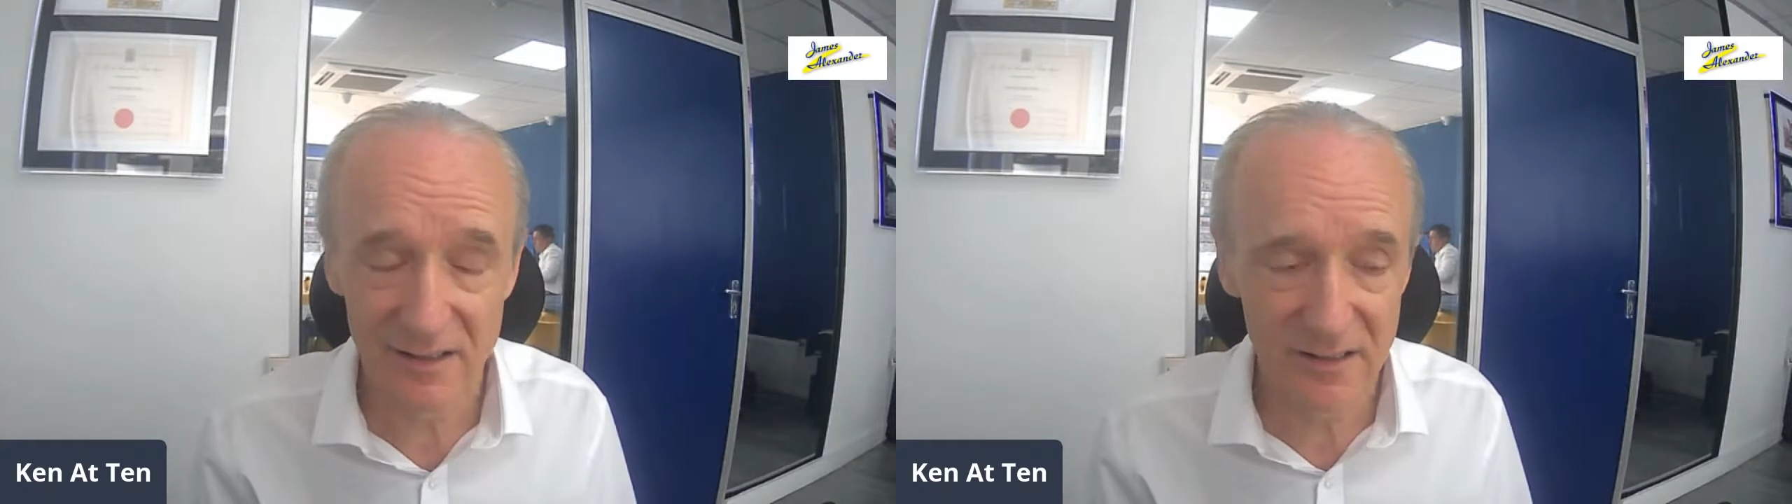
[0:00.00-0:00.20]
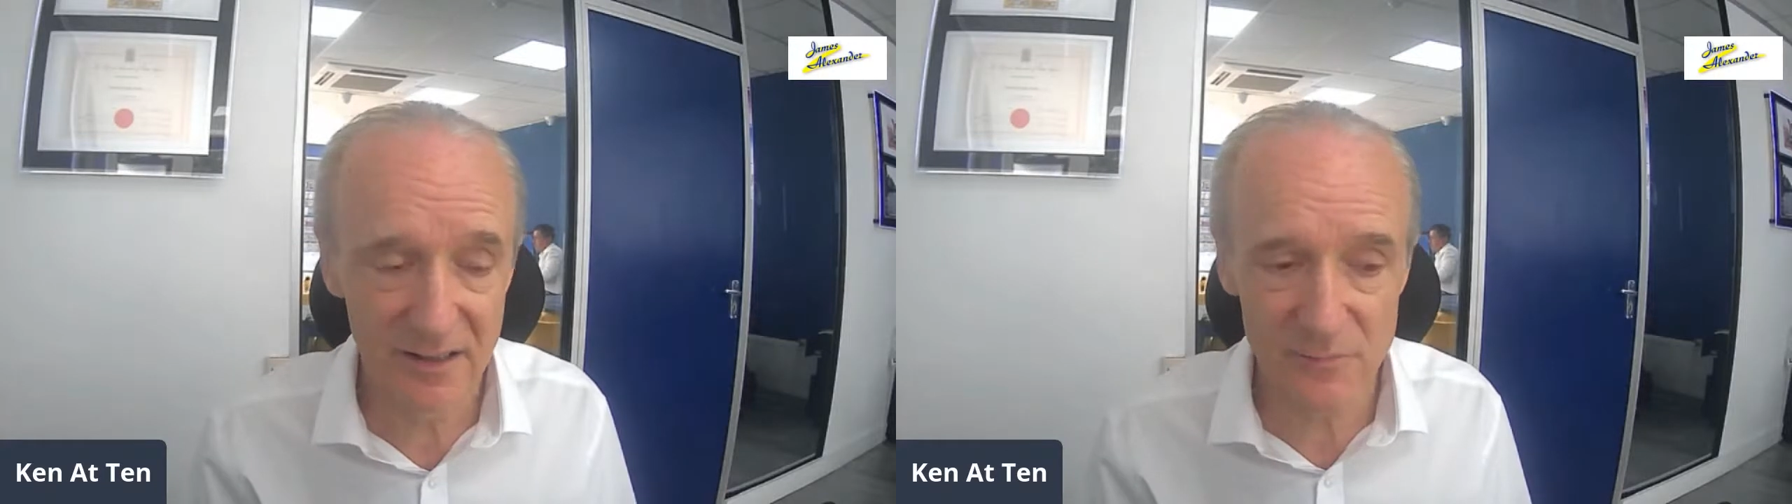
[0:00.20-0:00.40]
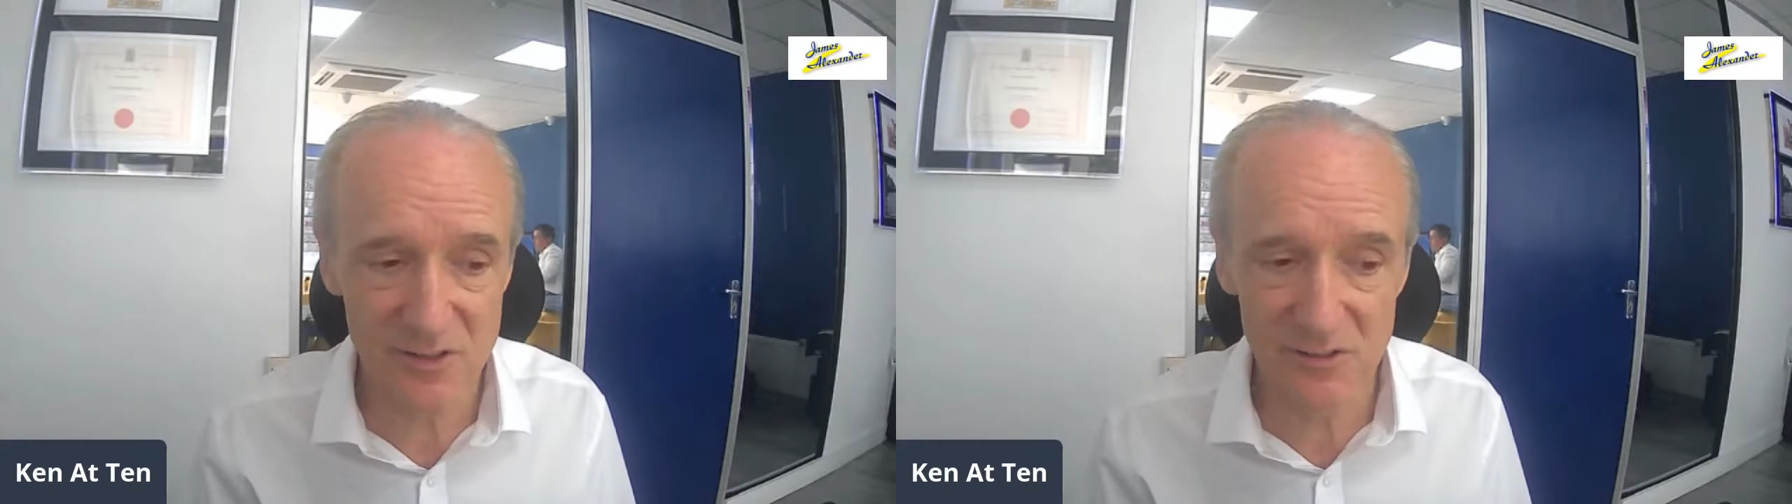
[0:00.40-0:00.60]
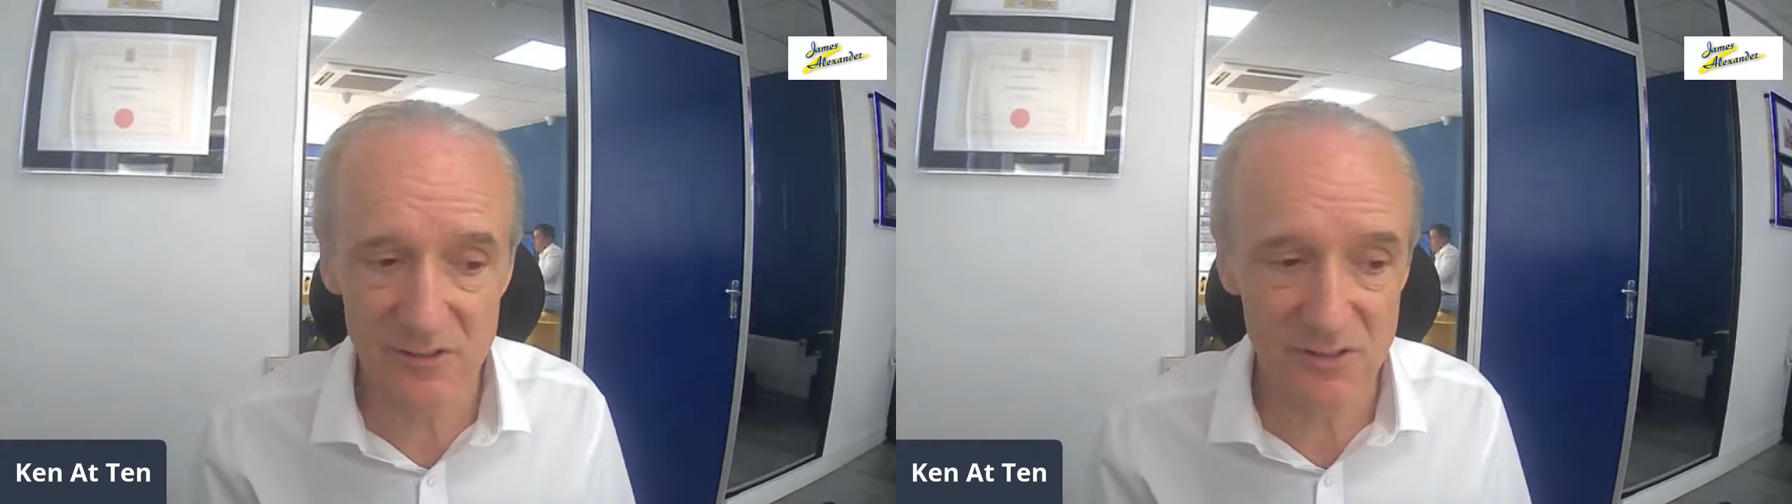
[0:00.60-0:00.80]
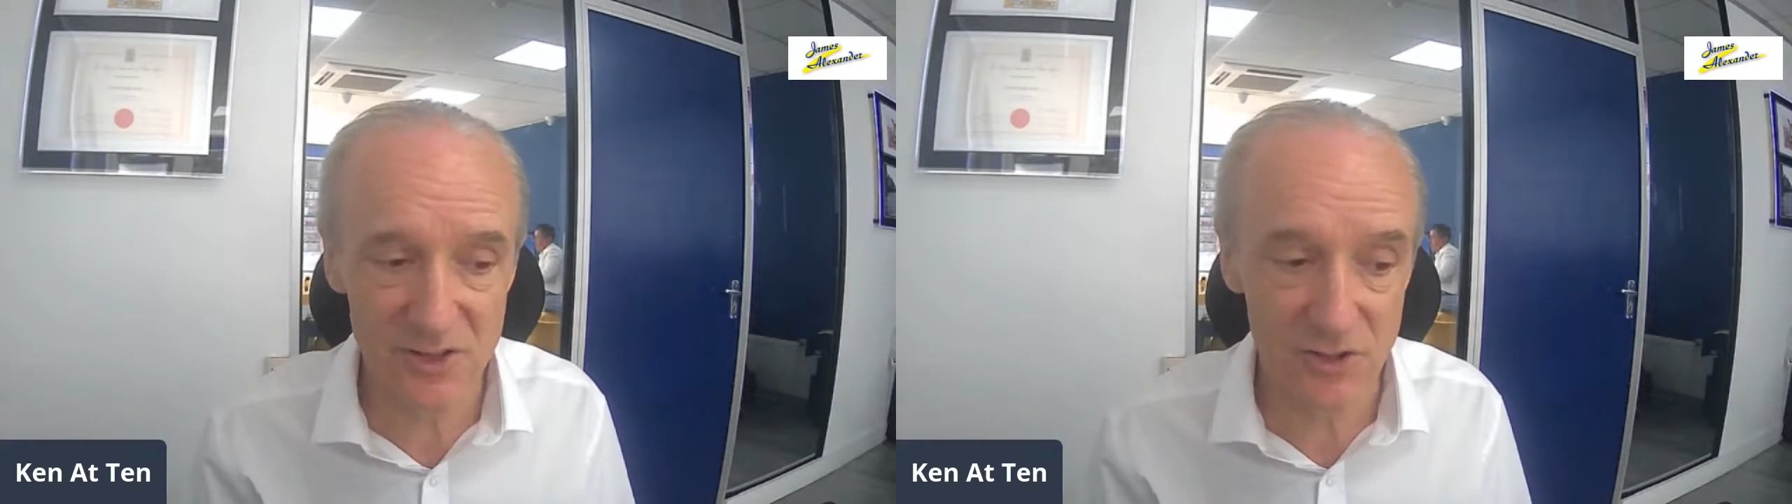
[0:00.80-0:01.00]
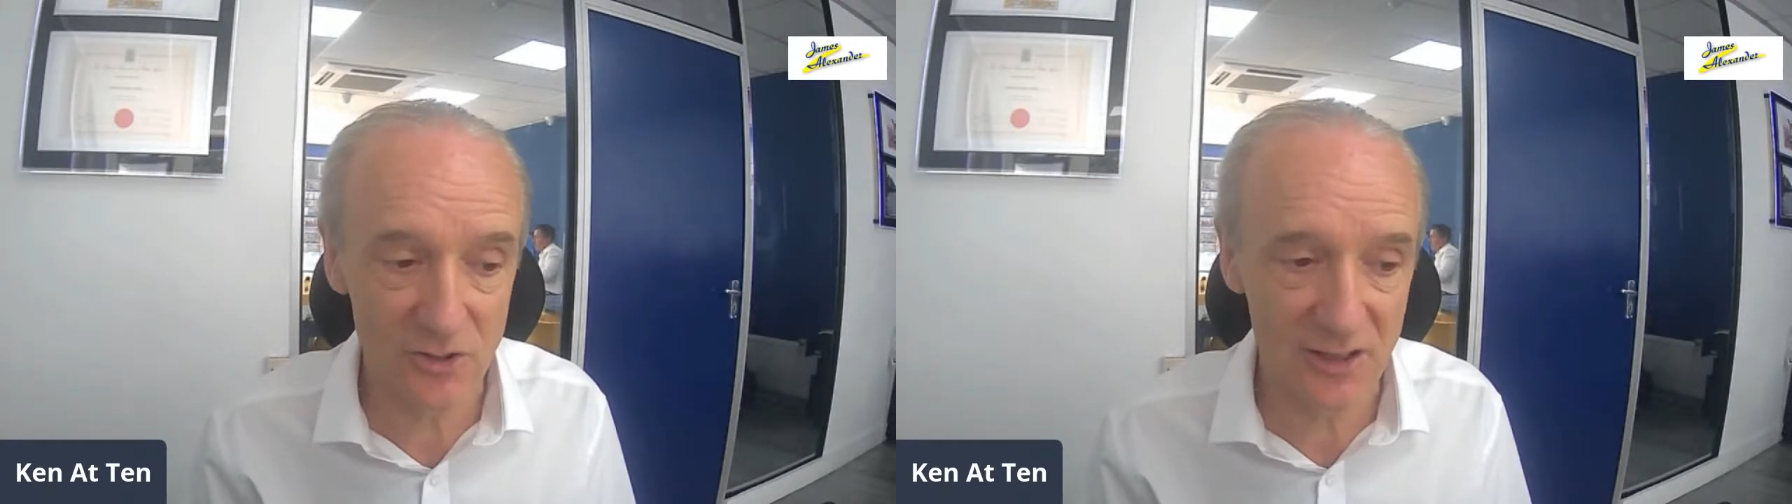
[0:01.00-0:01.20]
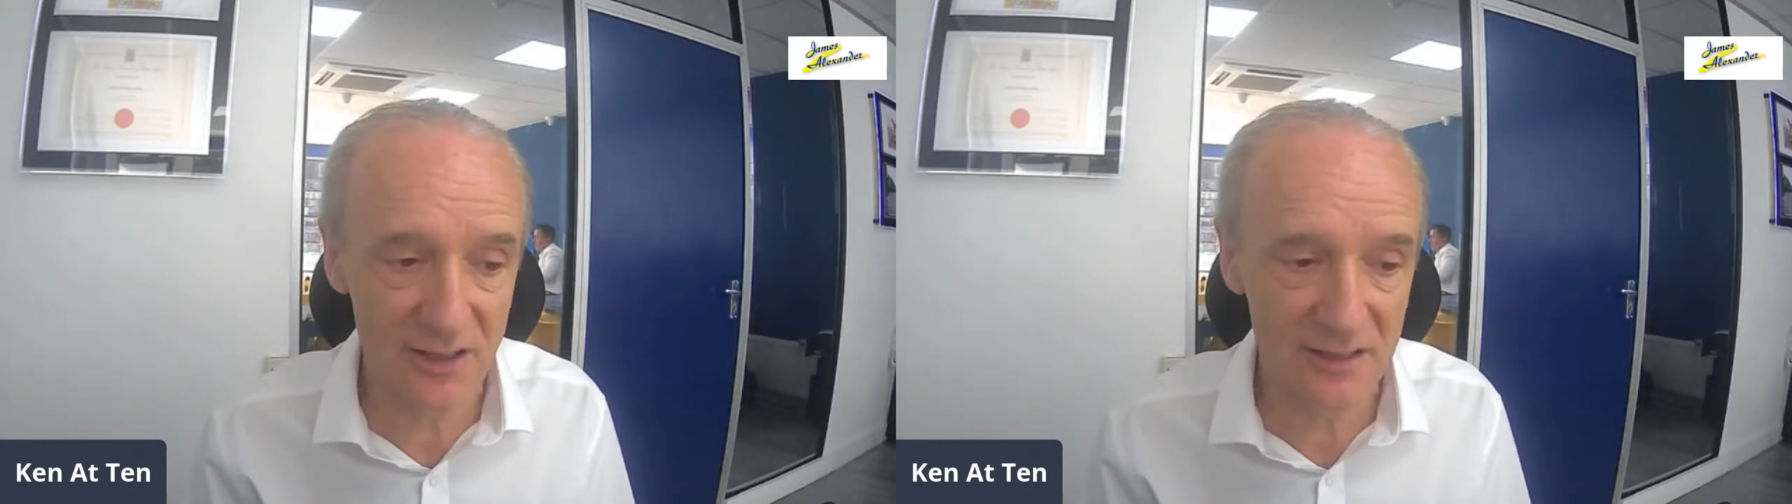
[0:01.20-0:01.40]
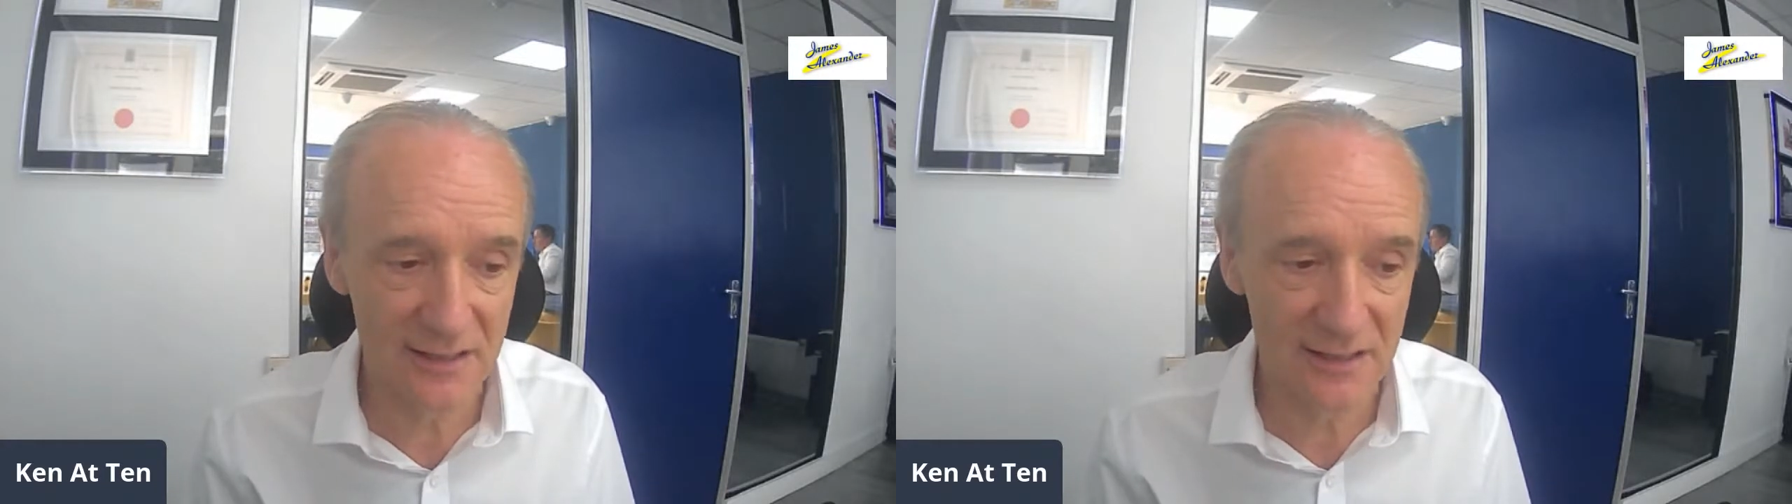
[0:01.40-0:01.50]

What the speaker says: Absolutely shocking.